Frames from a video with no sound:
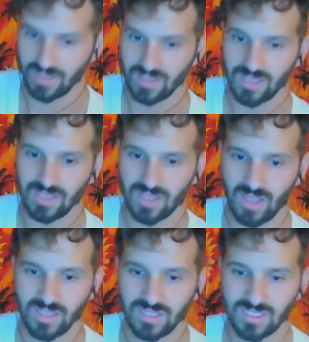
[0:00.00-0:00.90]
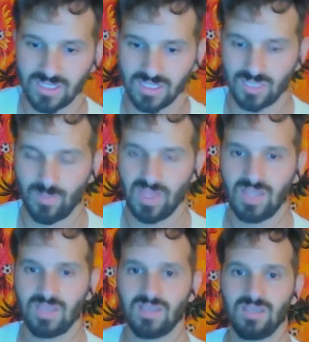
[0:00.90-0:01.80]
He does
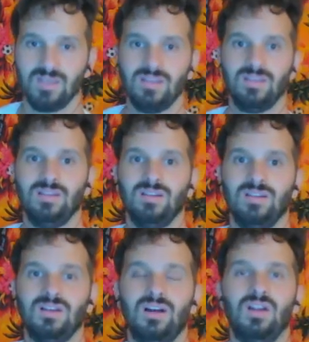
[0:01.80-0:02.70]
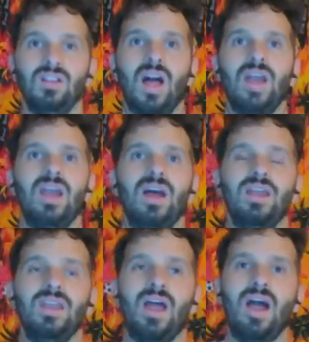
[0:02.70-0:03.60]
speak a lot
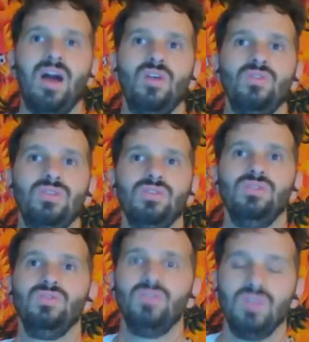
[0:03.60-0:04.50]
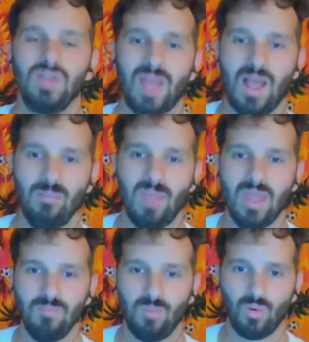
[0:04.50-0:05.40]
on how you
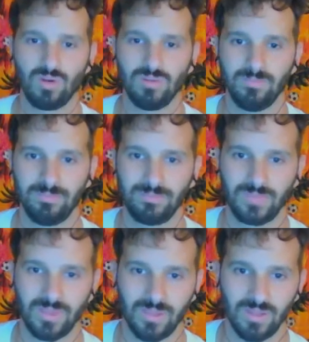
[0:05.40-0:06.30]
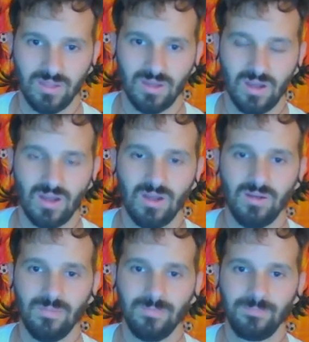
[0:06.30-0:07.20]
combat boredom.
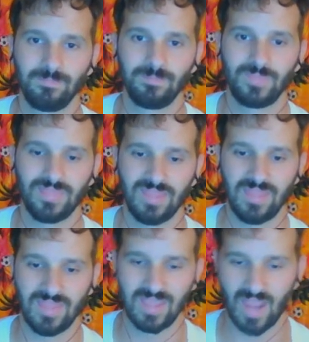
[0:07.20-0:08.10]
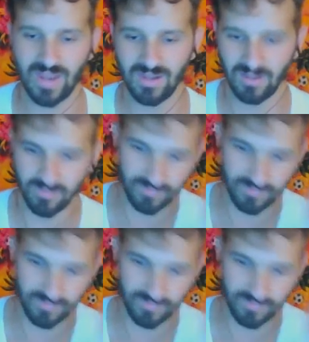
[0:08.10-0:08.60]
They kind of